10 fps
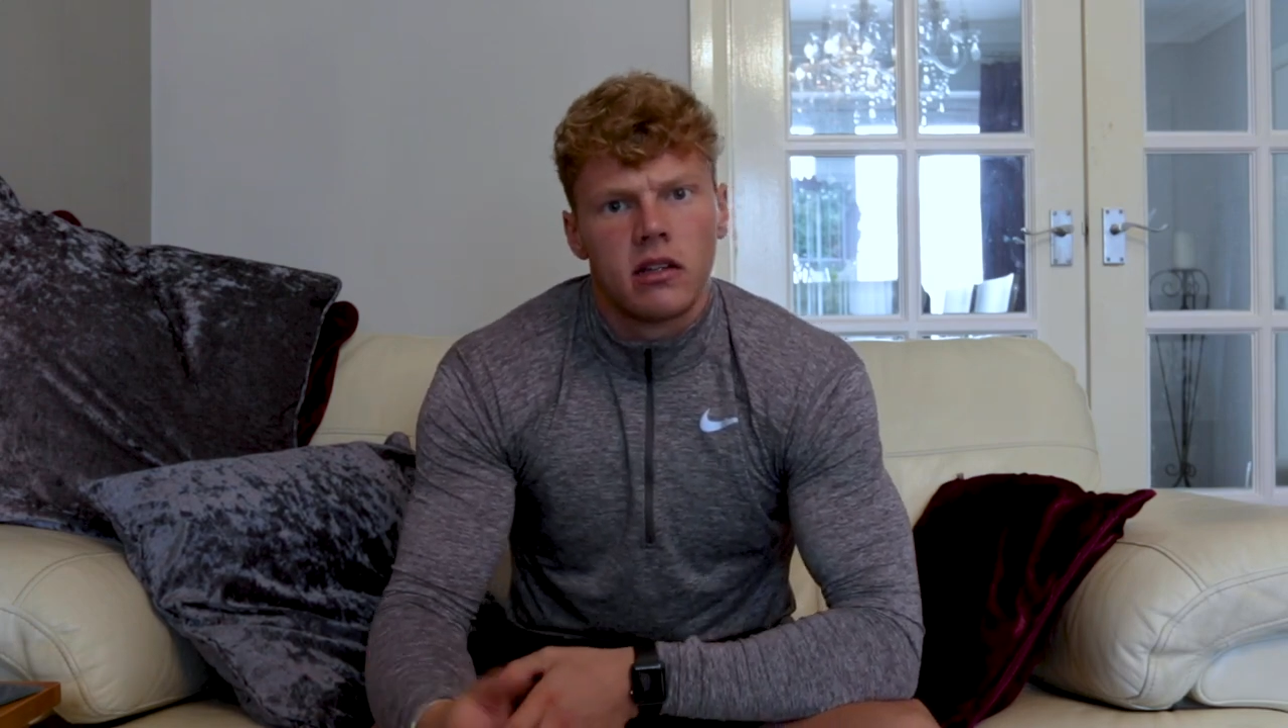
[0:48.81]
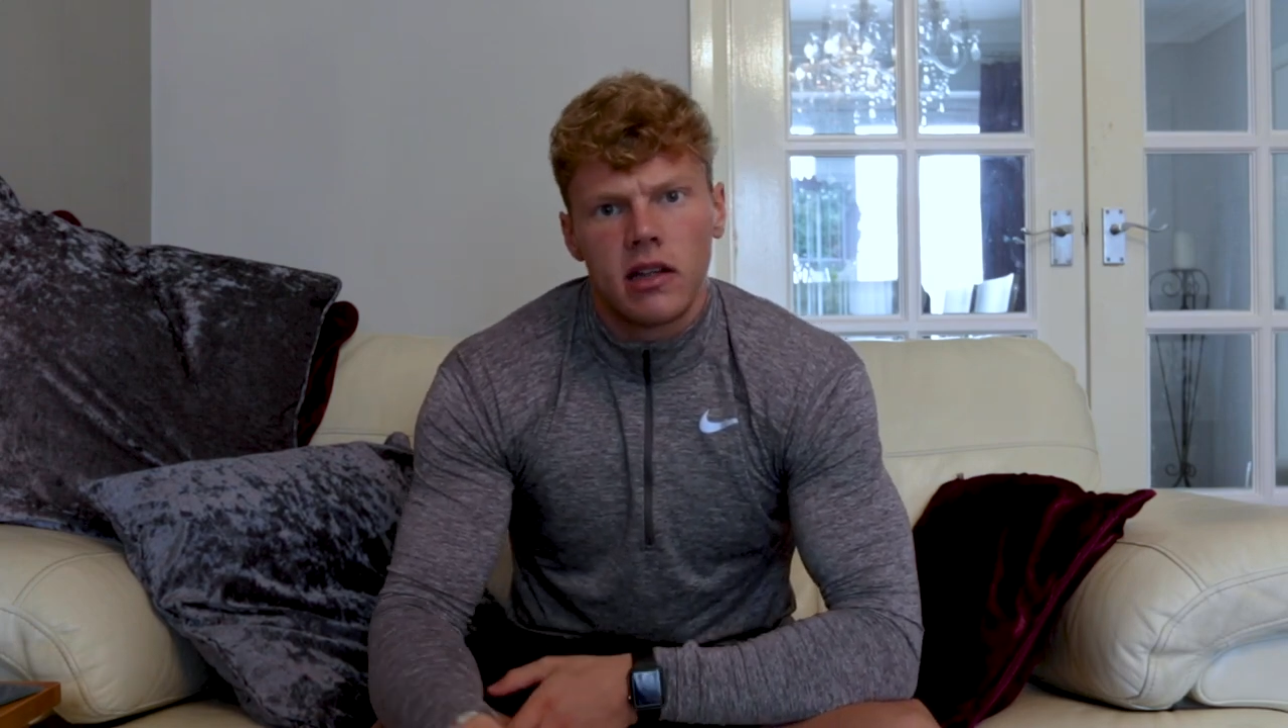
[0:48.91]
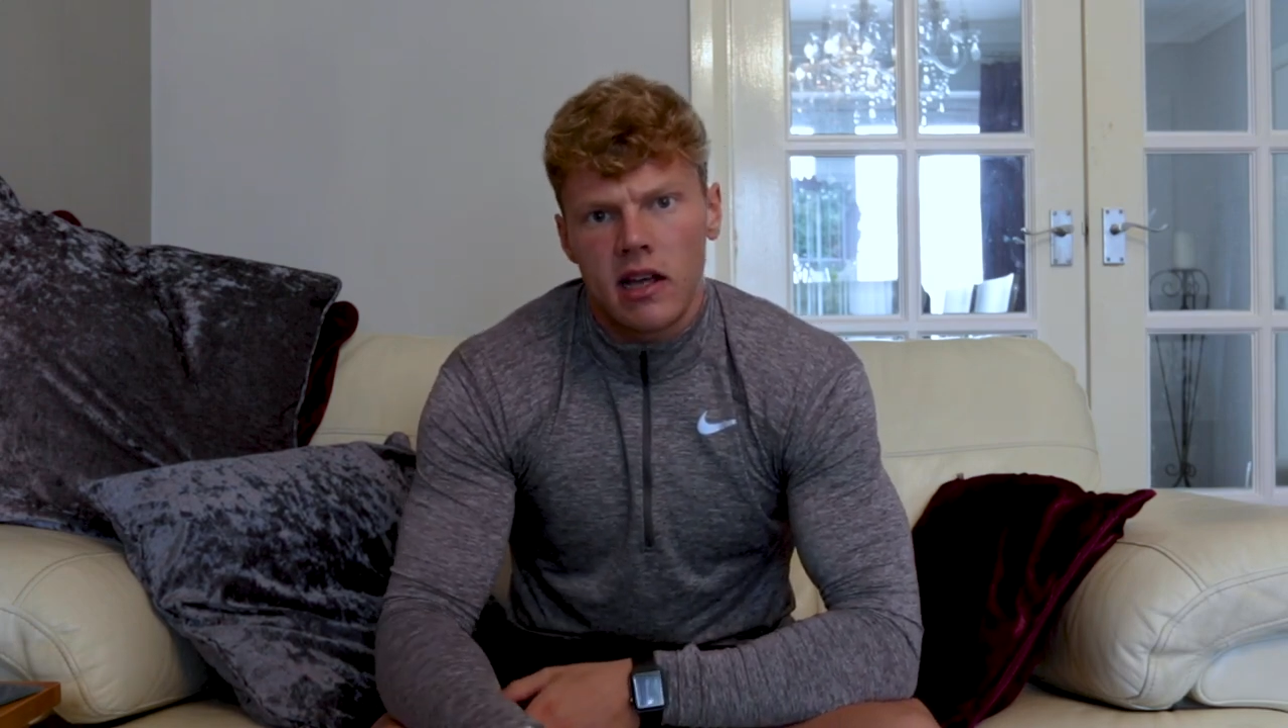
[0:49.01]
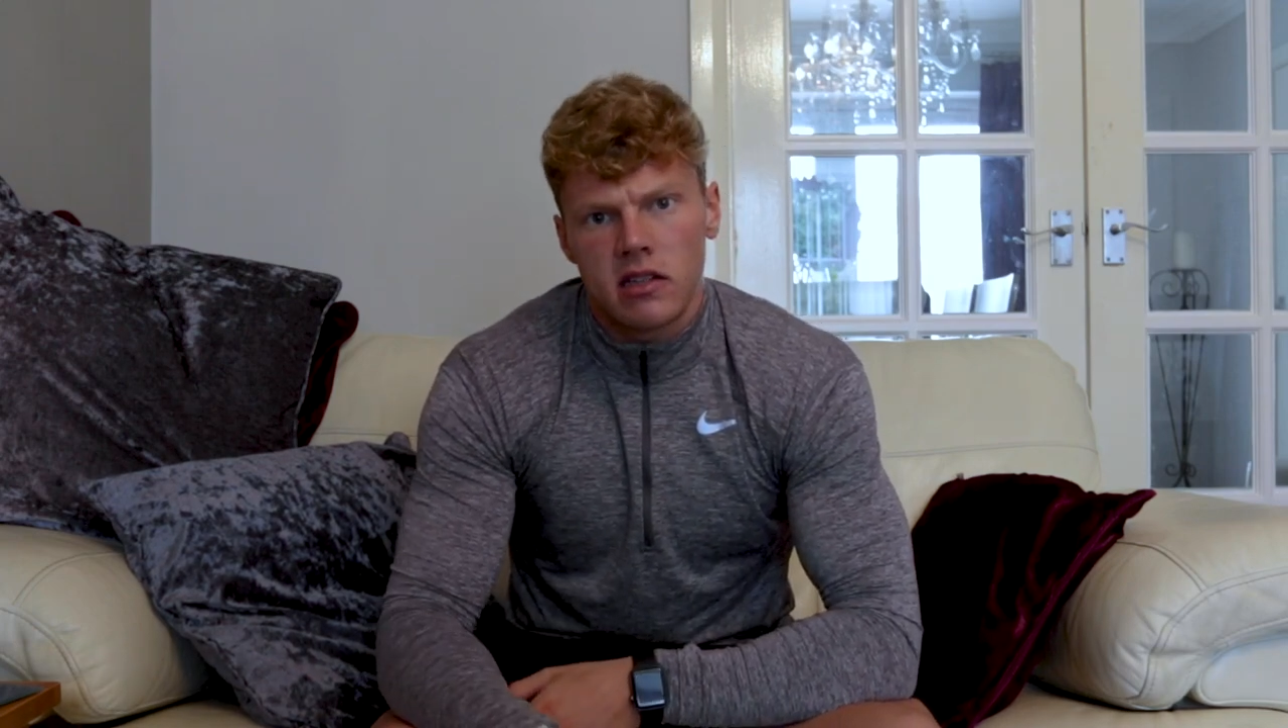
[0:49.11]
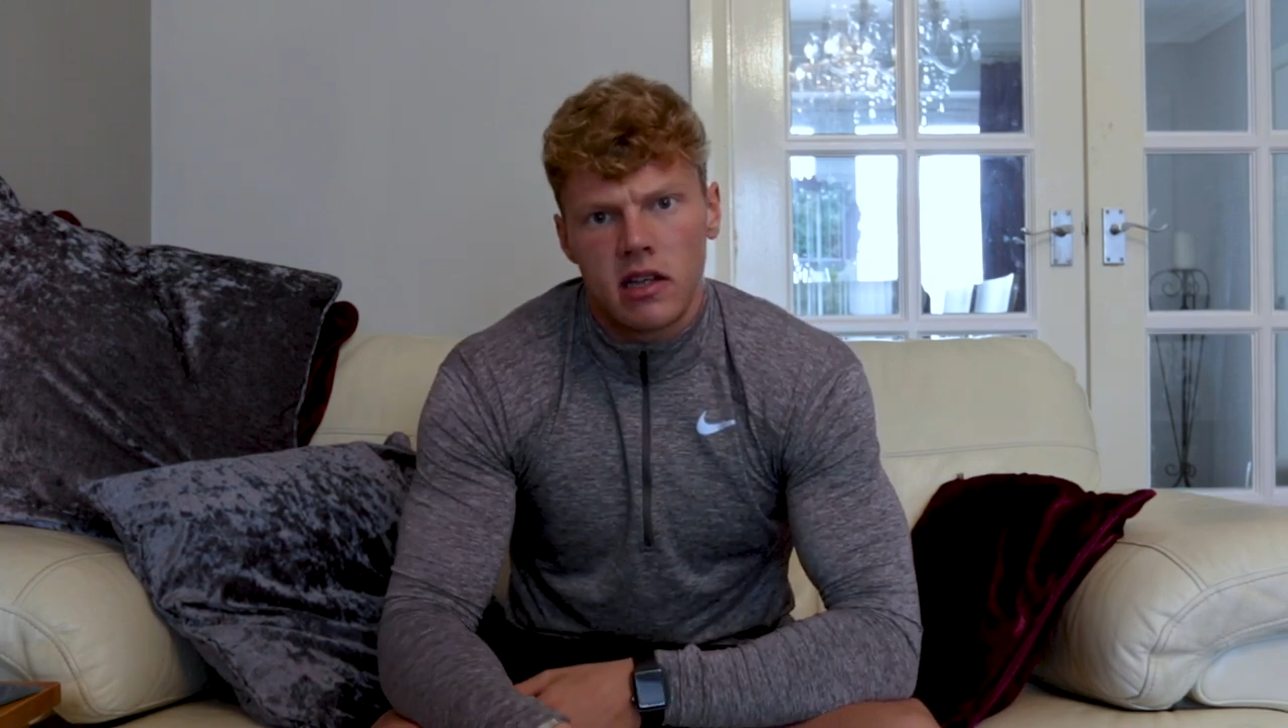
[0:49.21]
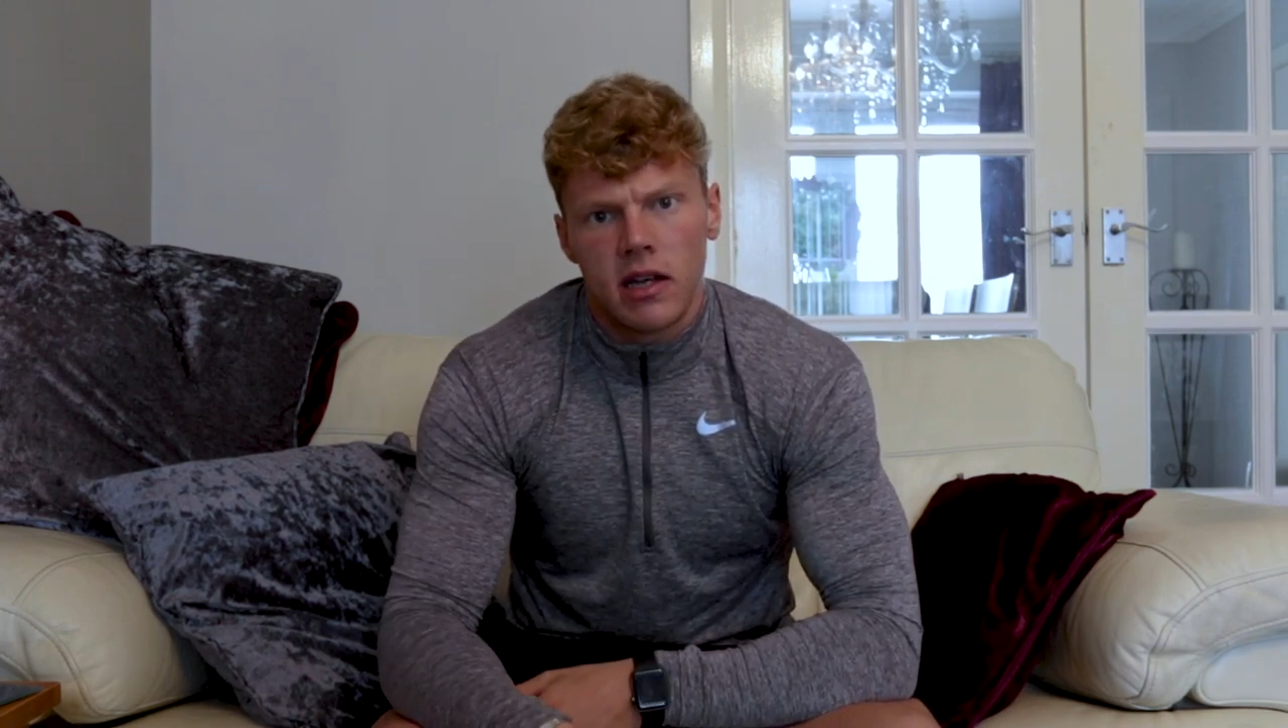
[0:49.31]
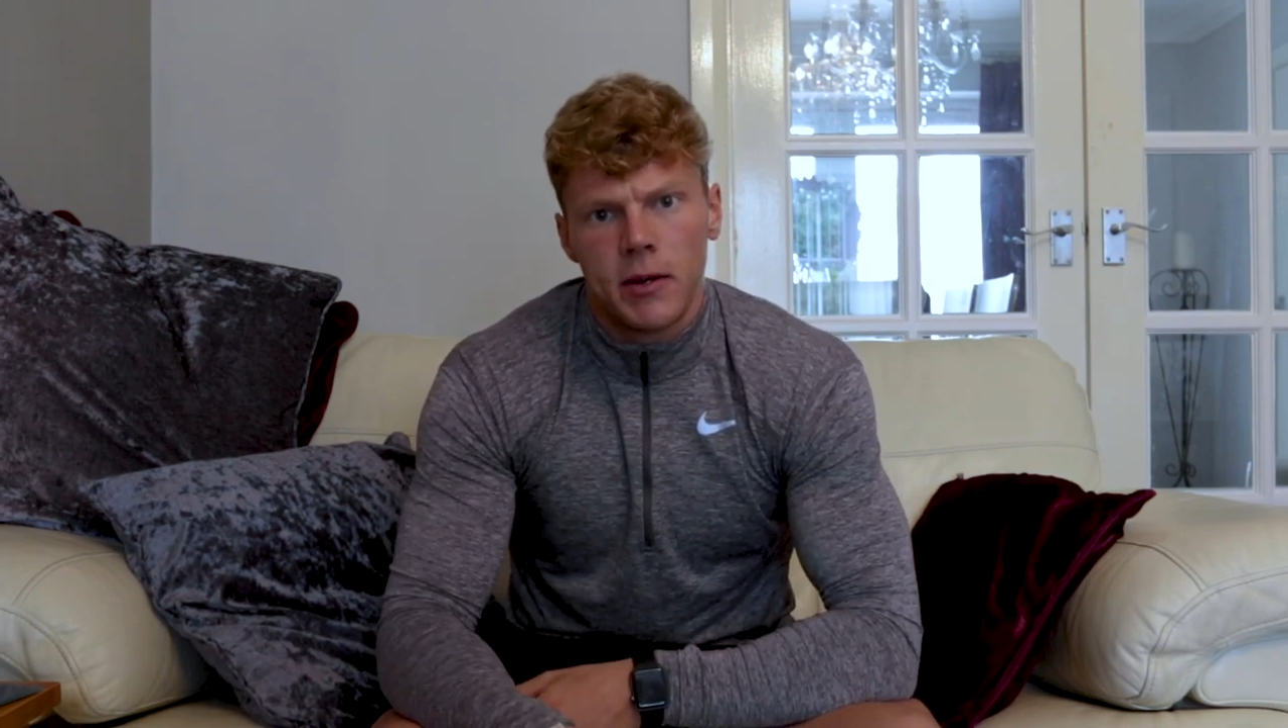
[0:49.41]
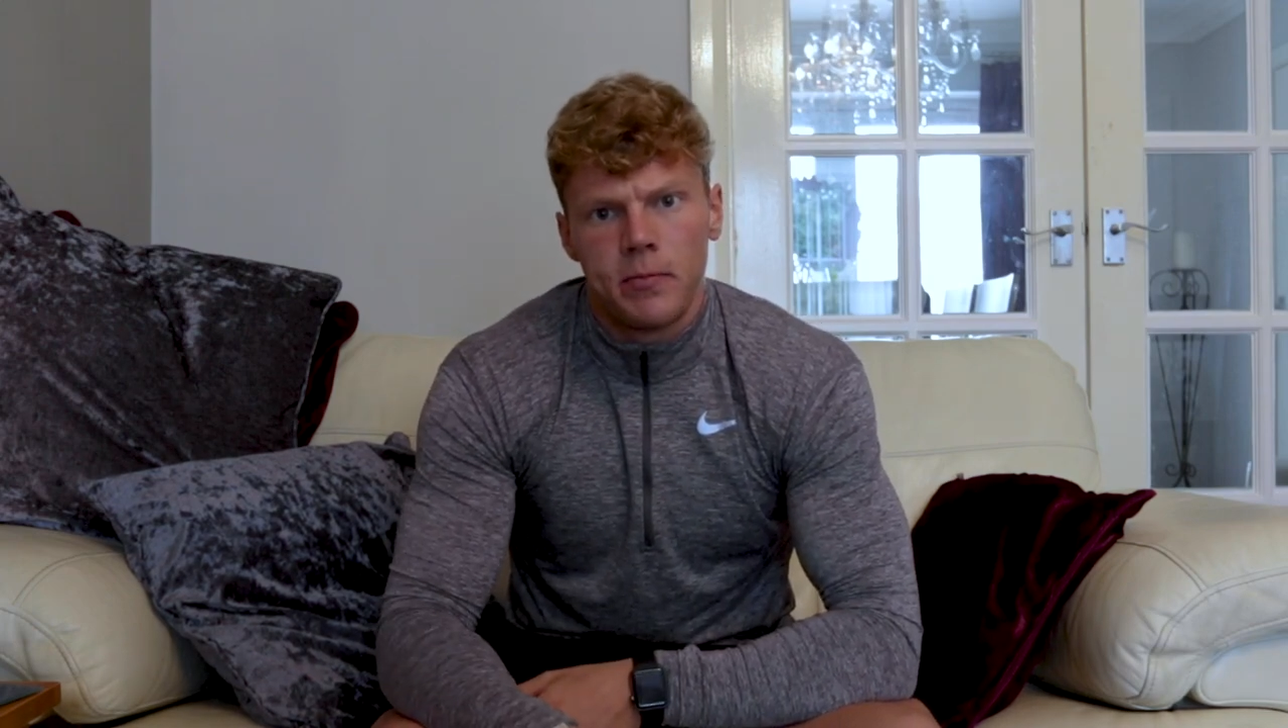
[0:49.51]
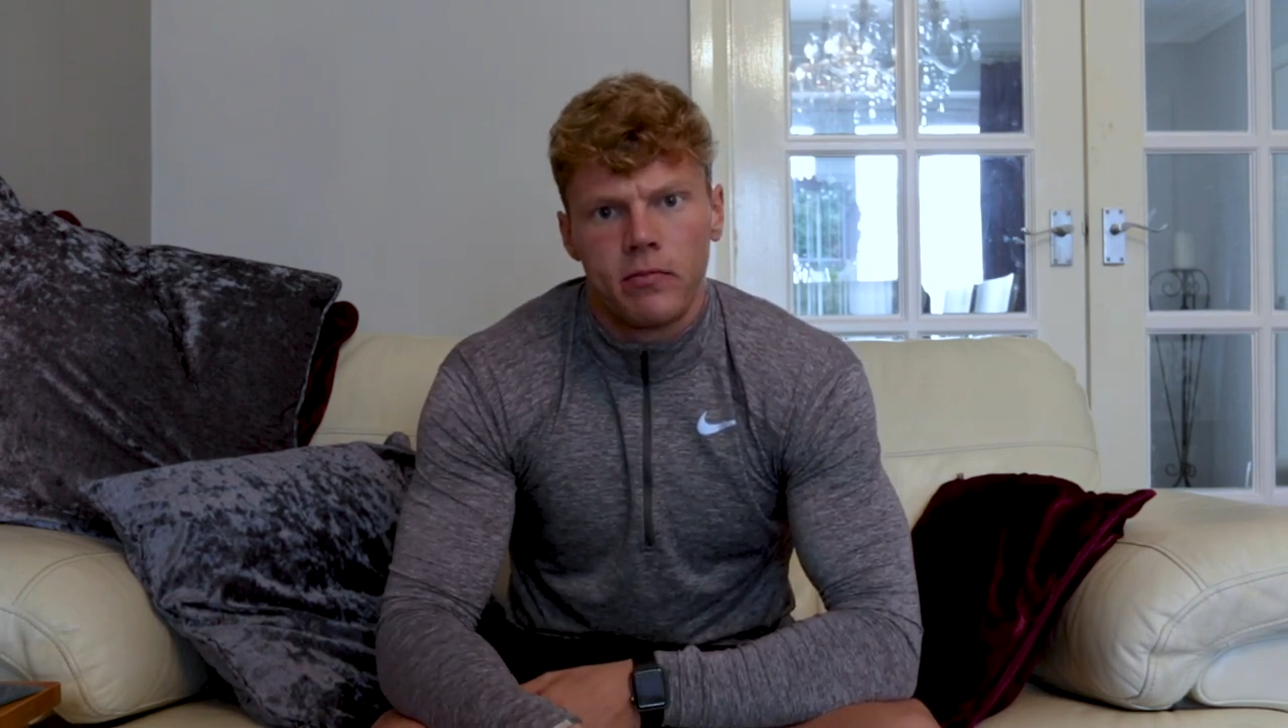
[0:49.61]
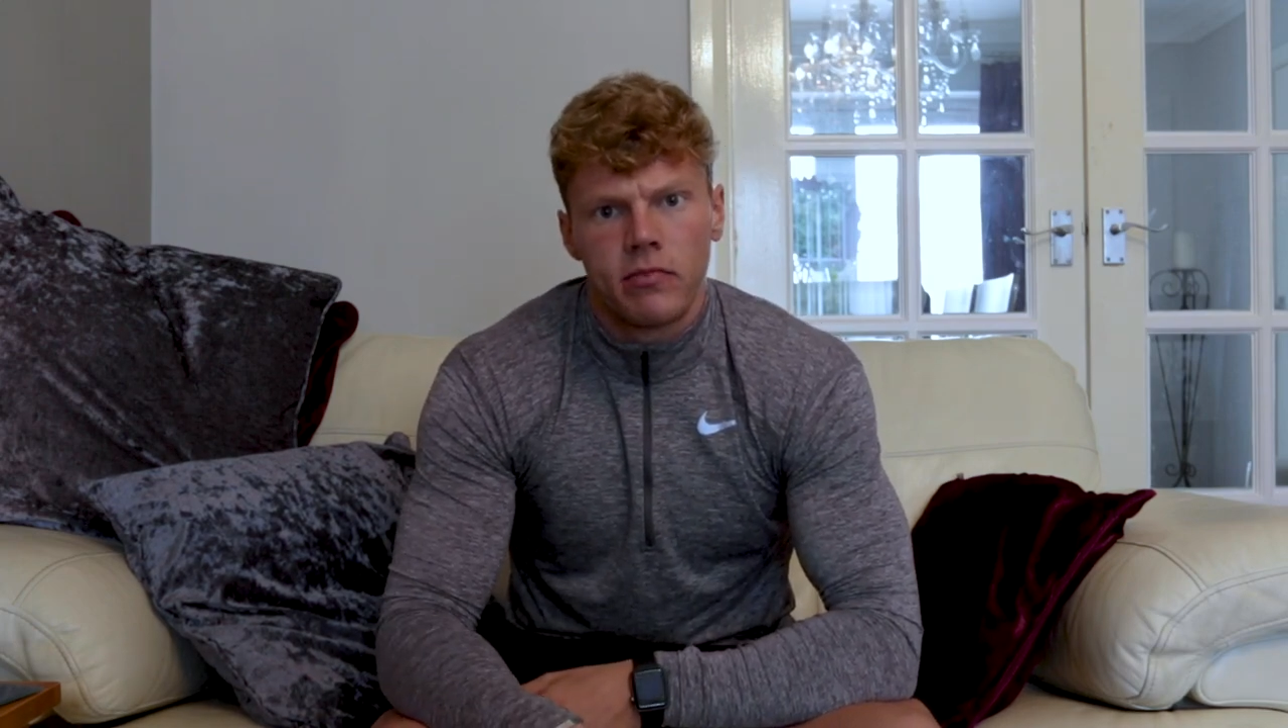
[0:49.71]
that's um,